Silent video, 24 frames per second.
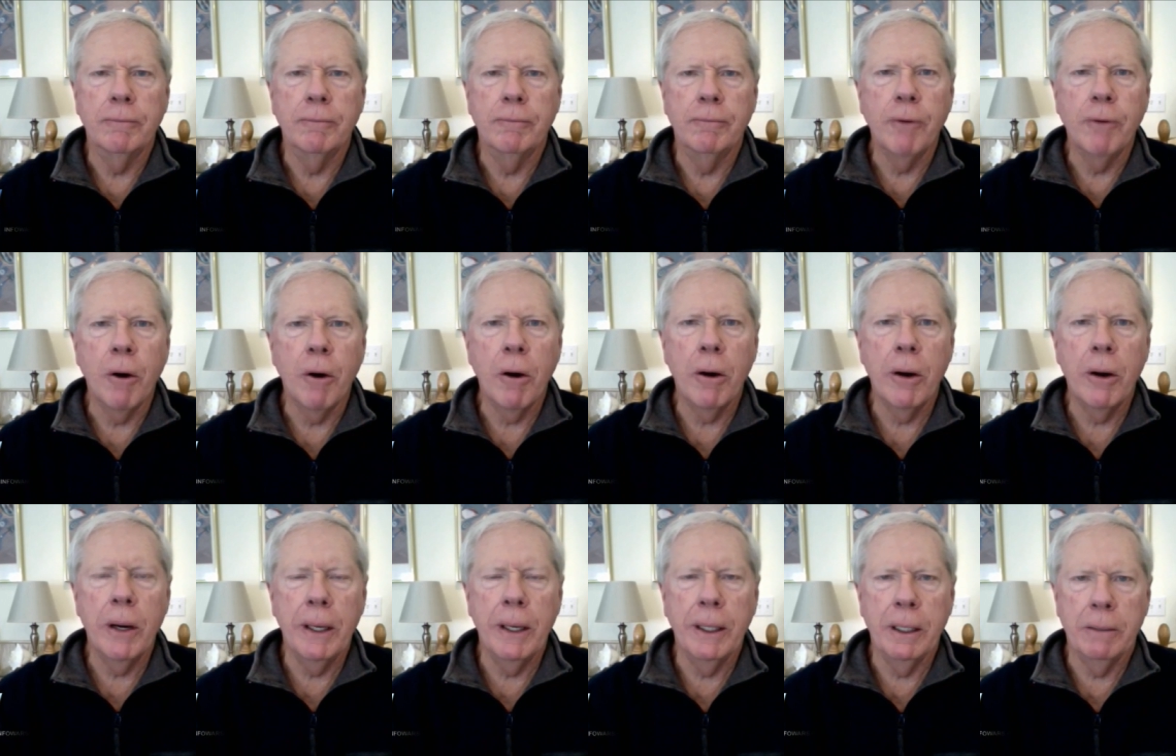
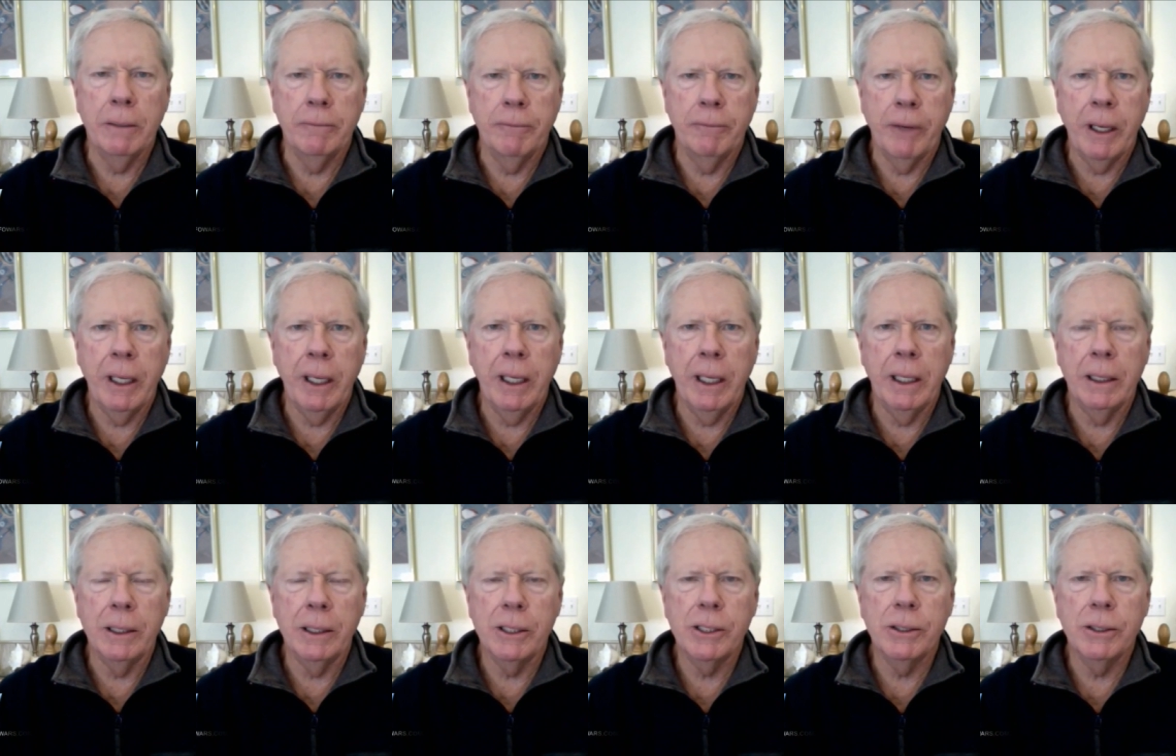far in
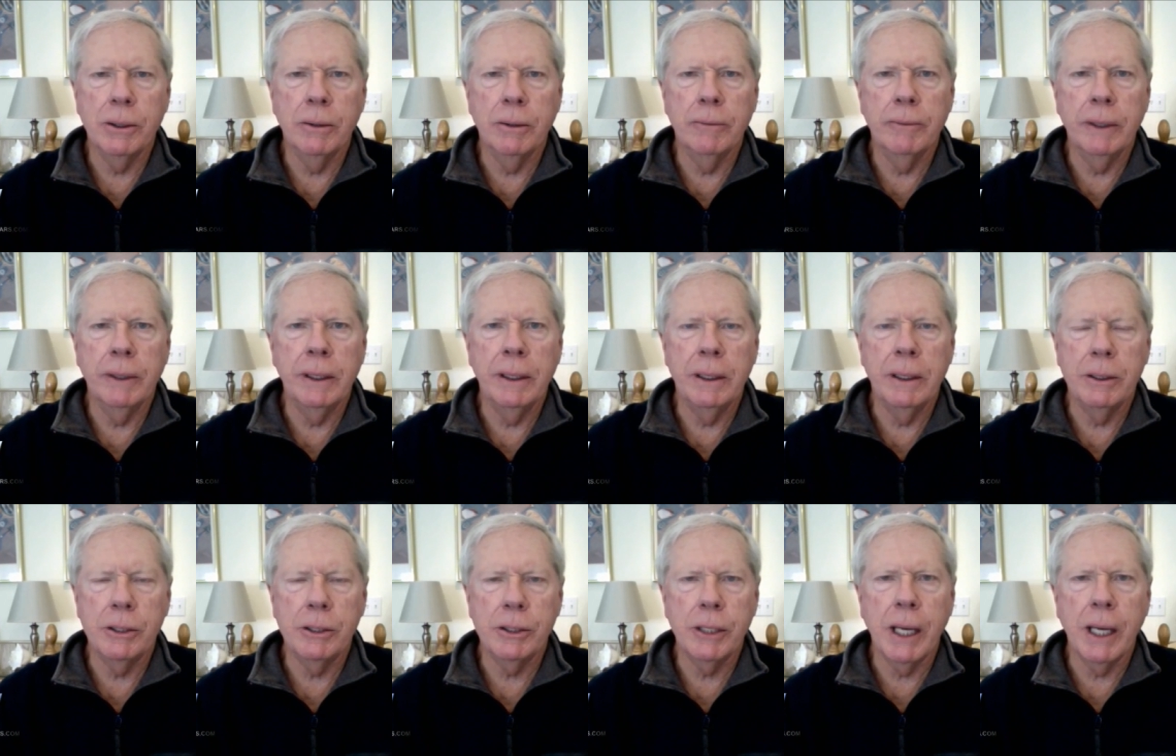advance of any
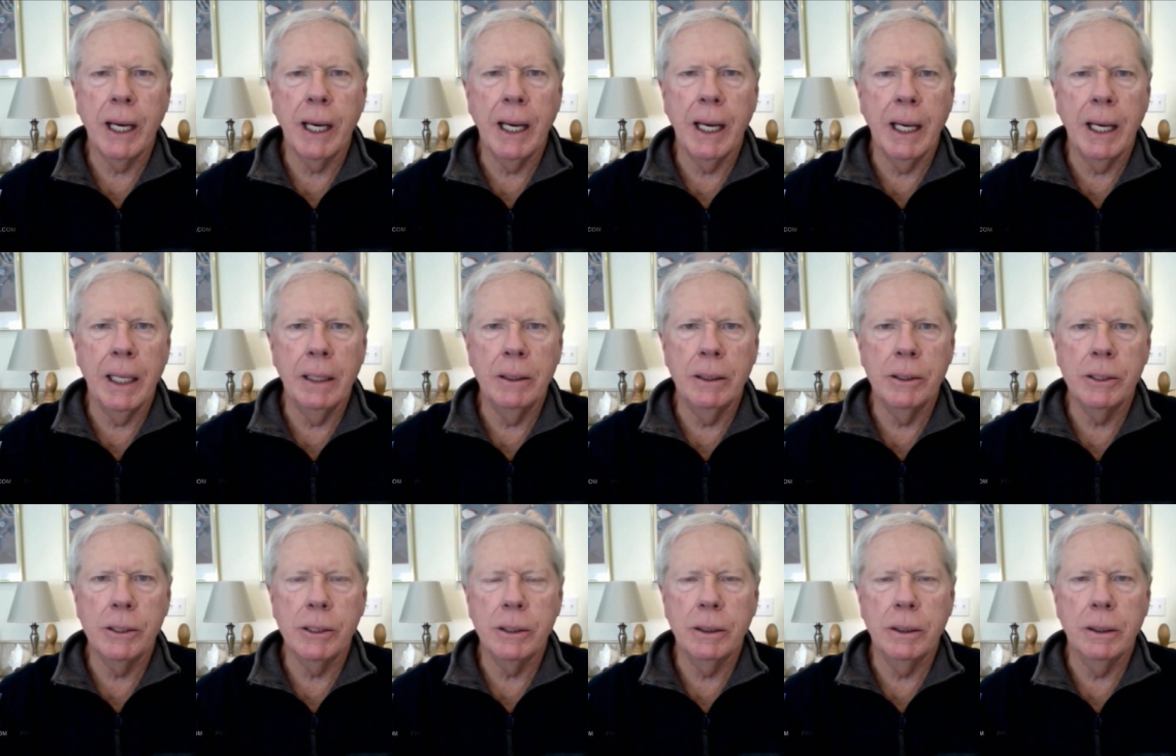
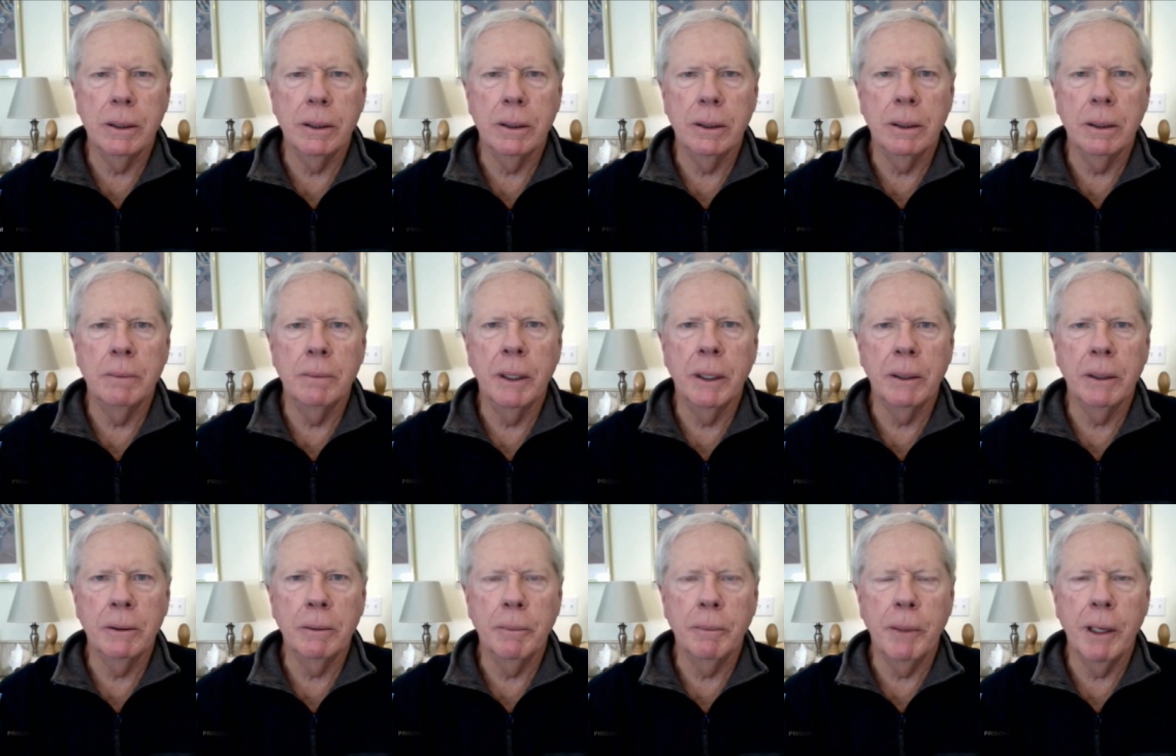signs uh,
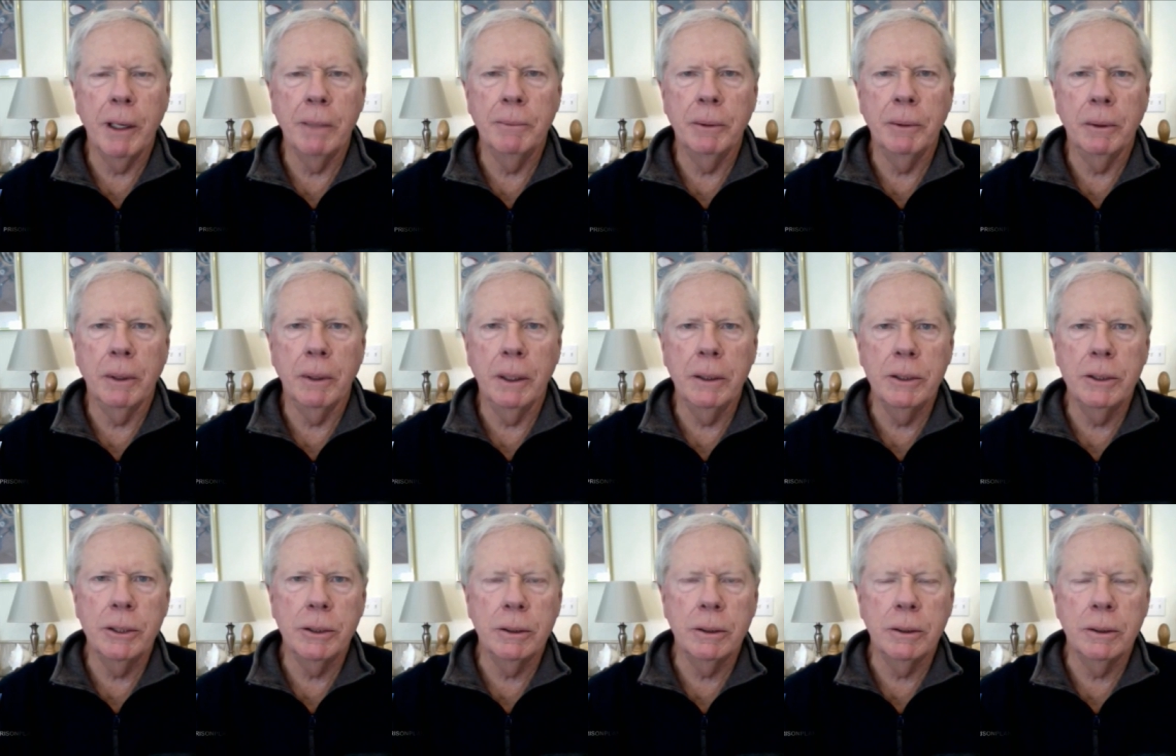among the
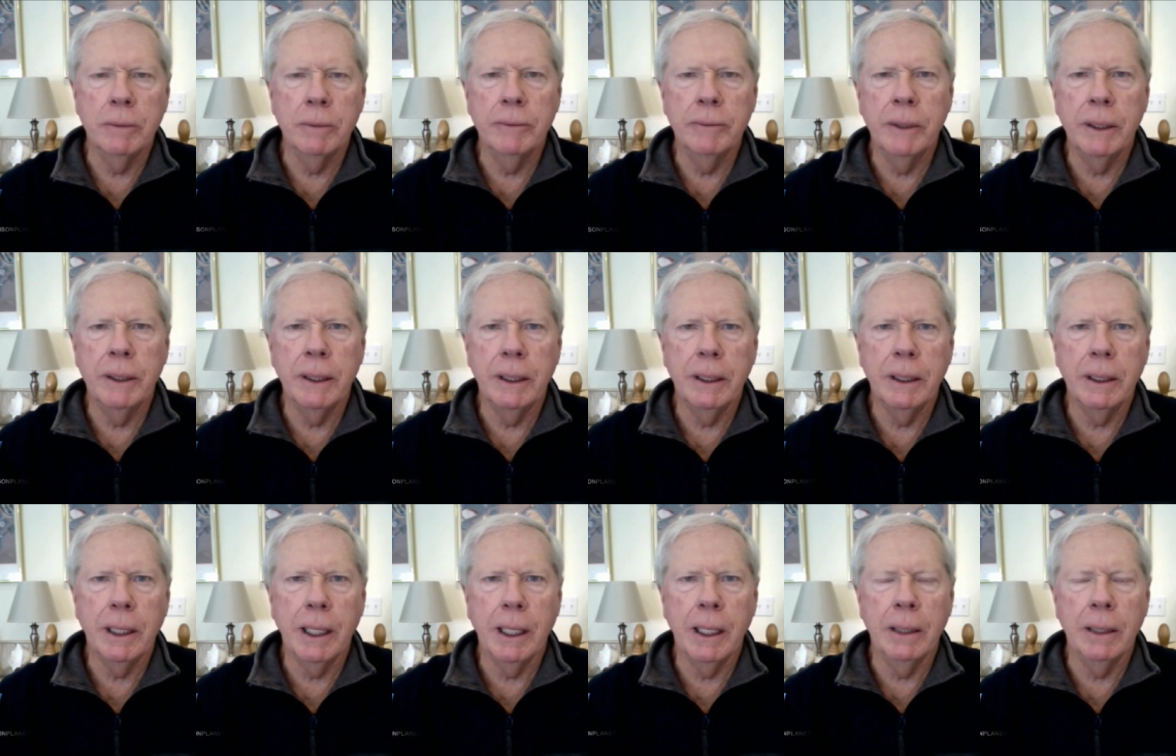population of any
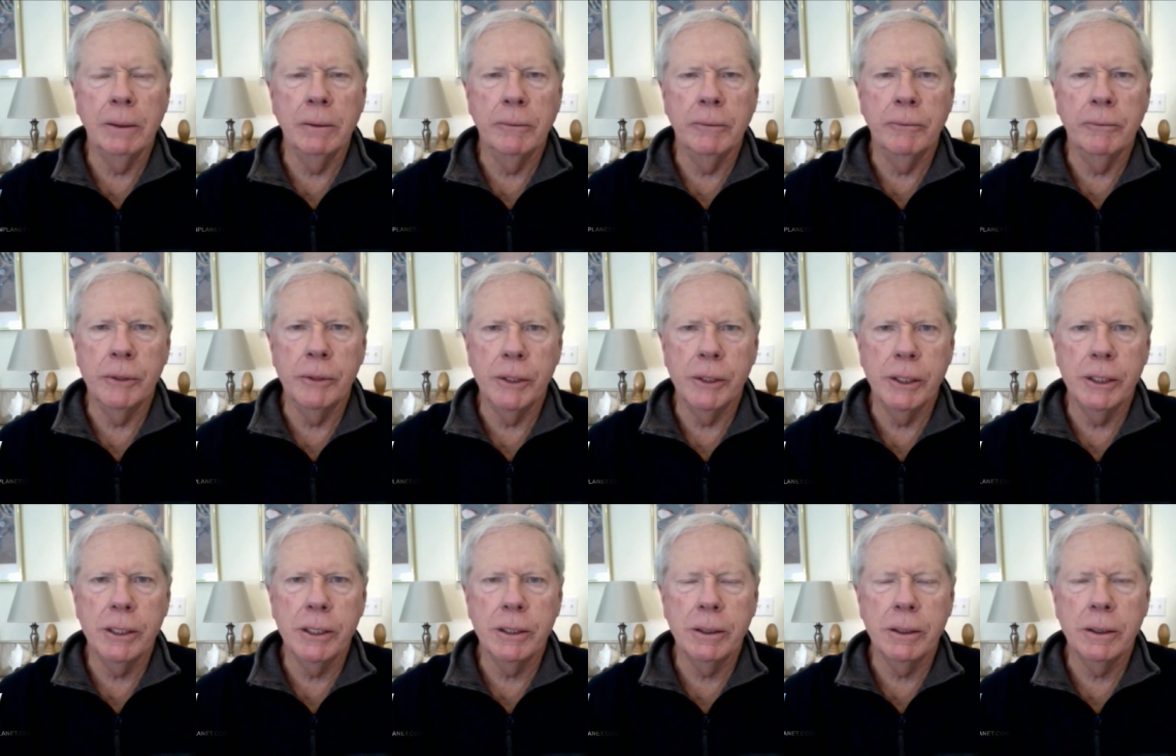kind of
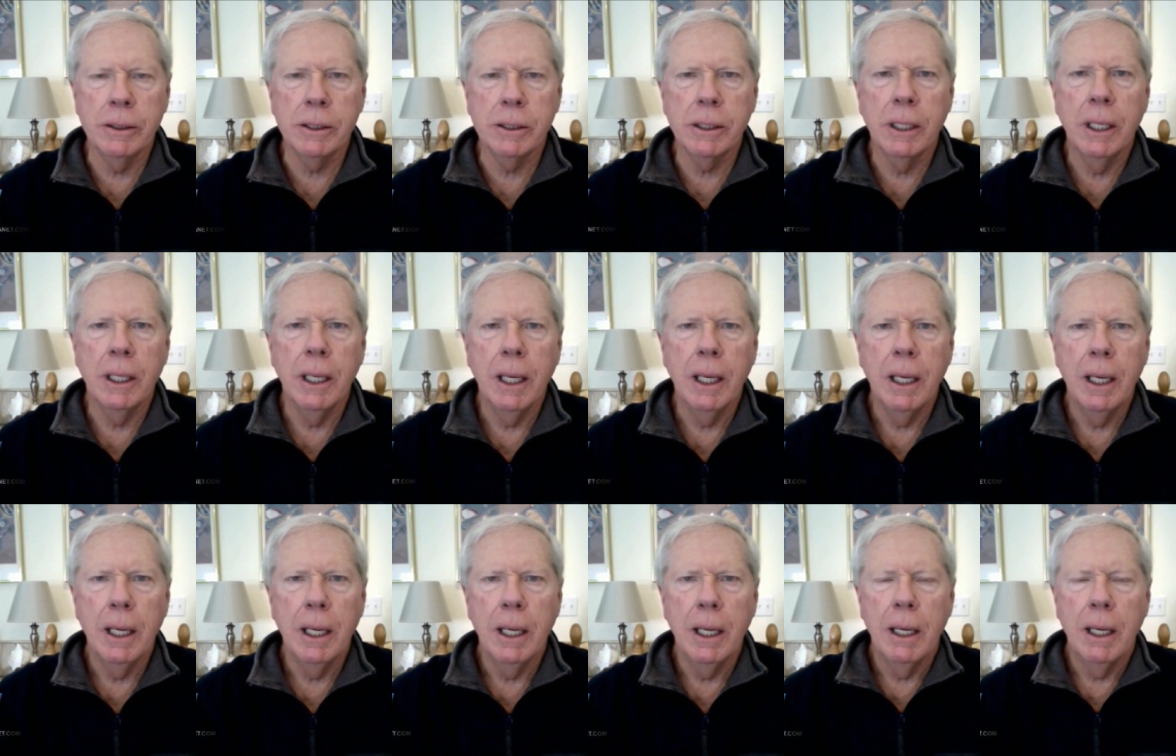resistance.
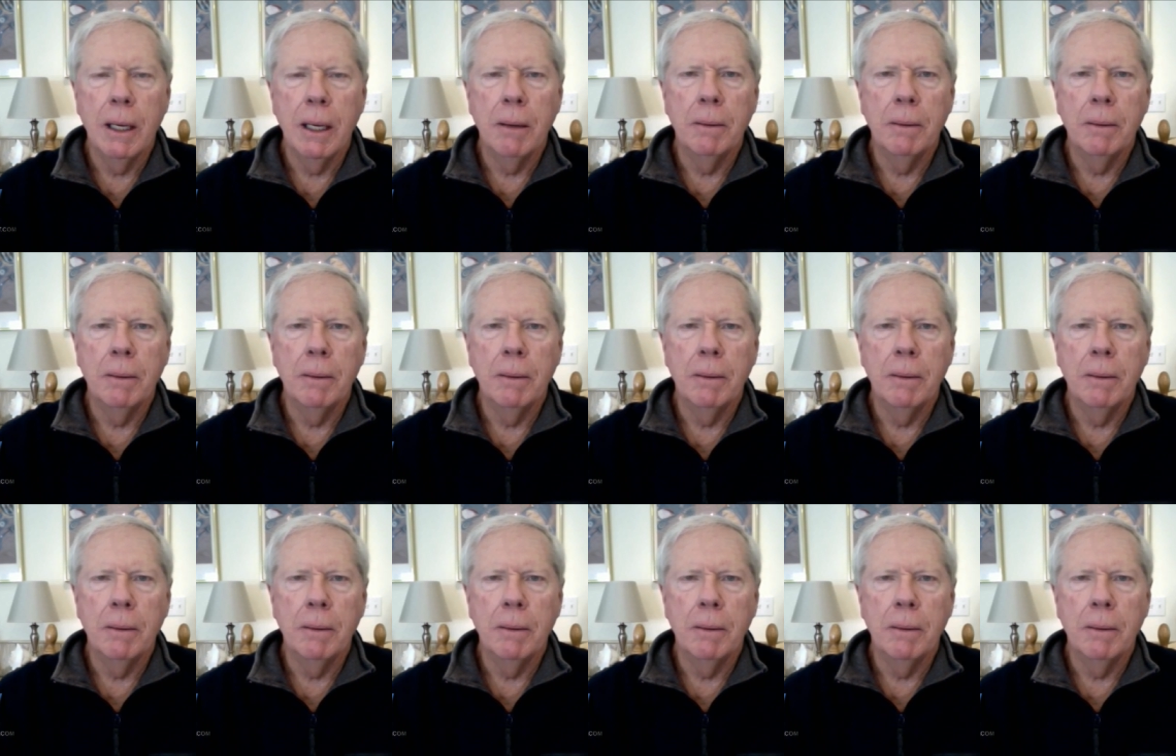Sure.